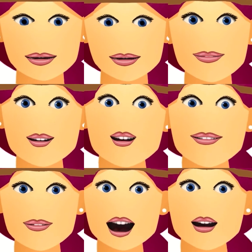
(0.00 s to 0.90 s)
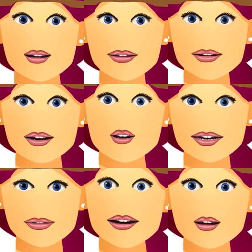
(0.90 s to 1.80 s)
So in order to
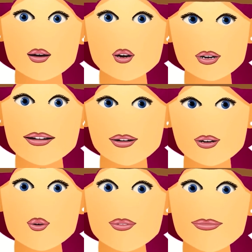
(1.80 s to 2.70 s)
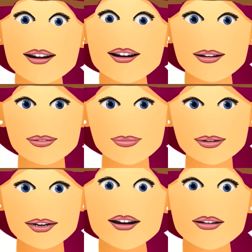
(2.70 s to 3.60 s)
distinguish het from He,
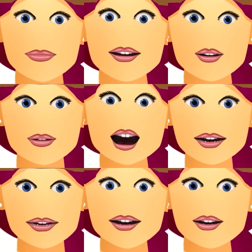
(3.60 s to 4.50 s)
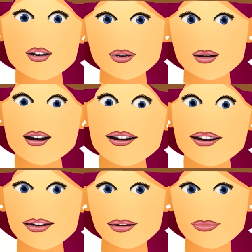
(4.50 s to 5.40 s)
please note that het is
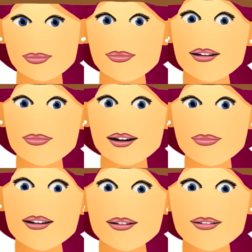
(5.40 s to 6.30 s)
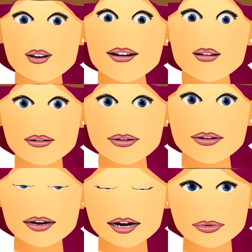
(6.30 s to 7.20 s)
closed, and that He has an opening.